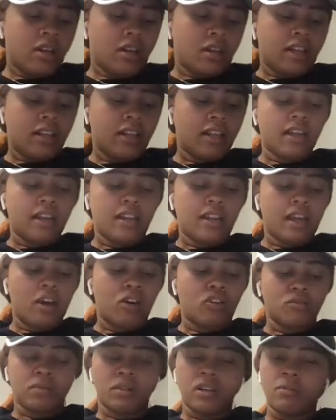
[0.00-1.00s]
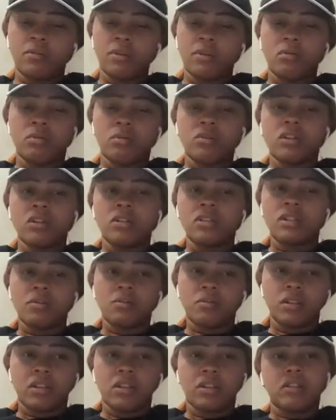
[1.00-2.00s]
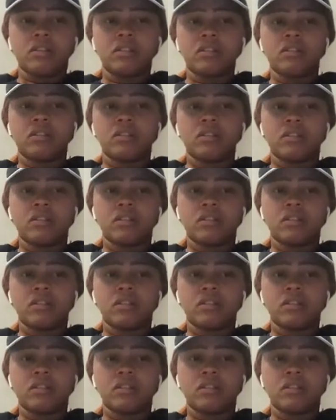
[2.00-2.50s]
And I think now it's becoming more accepting